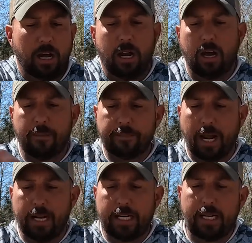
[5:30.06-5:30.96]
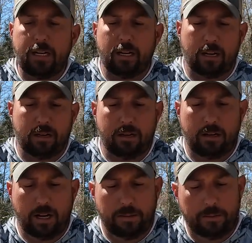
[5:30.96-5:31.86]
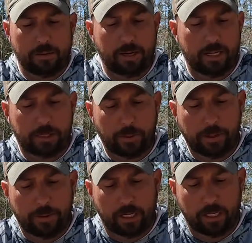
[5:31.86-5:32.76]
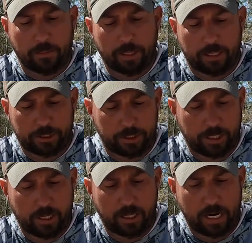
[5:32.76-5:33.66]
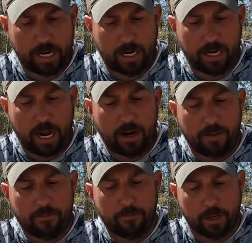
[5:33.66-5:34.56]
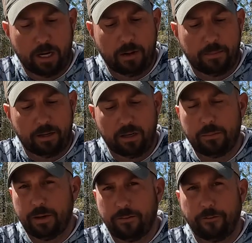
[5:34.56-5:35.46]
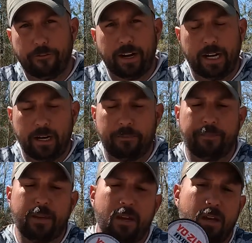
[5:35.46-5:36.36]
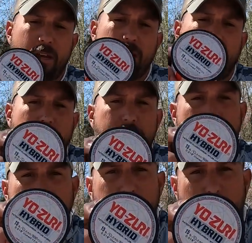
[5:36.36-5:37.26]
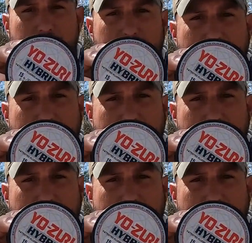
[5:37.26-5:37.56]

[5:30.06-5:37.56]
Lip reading: I did experiment a little bit this year, and I've become a little bit of a fan of Yo-Zuri